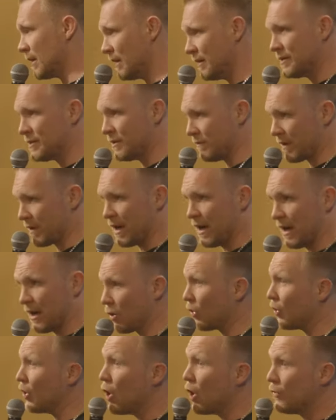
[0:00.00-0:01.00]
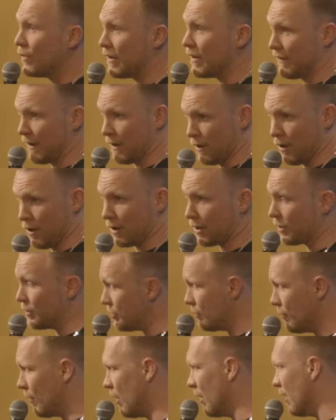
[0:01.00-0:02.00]
sons of God, or know that they are,
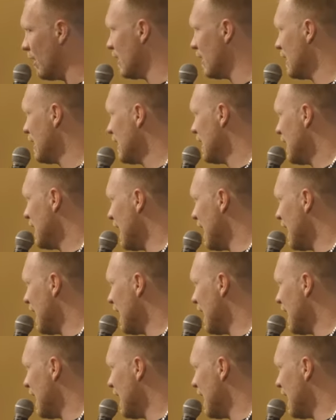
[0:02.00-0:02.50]
because you are,